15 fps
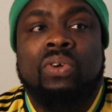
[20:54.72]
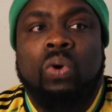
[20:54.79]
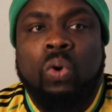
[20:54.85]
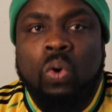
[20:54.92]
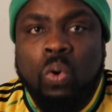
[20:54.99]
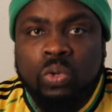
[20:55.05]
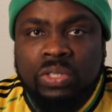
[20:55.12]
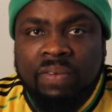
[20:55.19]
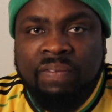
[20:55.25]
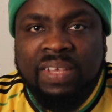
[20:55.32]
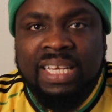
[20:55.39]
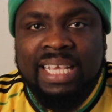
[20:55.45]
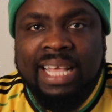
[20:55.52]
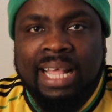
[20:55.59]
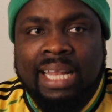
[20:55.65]
go to
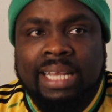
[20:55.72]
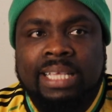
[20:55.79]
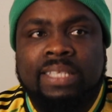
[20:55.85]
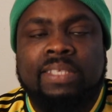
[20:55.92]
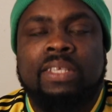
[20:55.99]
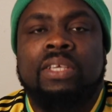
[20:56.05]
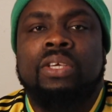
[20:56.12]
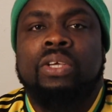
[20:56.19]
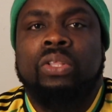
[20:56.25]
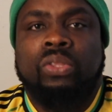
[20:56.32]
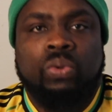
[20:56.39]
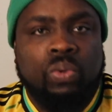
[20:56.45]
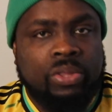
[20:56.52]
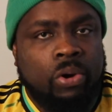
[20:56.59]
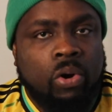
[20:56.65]
Vinales,
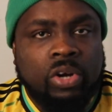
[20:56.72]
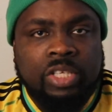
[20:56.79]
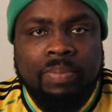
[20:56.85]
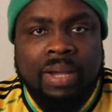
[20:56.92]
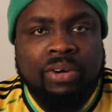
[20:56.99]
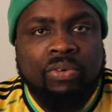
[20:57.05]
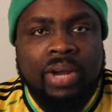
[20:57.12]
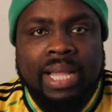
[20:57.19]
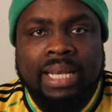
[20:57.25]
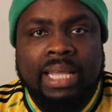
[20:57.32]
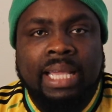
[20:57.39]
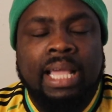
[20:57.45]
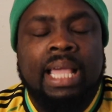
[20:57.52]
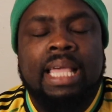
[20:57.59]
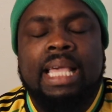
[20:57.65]
do the horseback
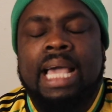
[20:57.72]
riding,